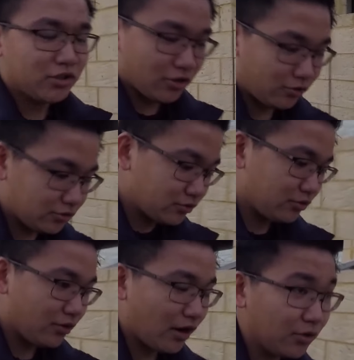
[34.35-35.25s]
show
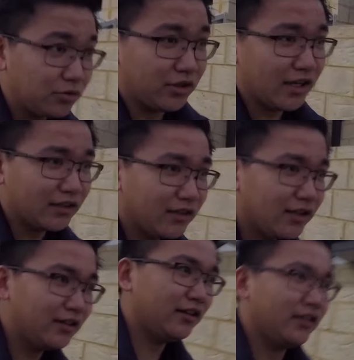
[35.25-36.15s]
you how to get
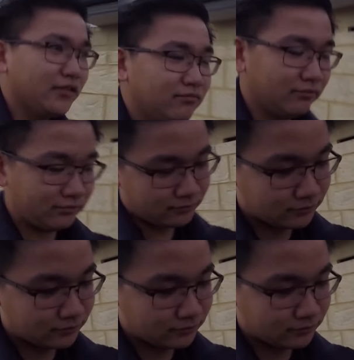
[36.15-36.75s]
there and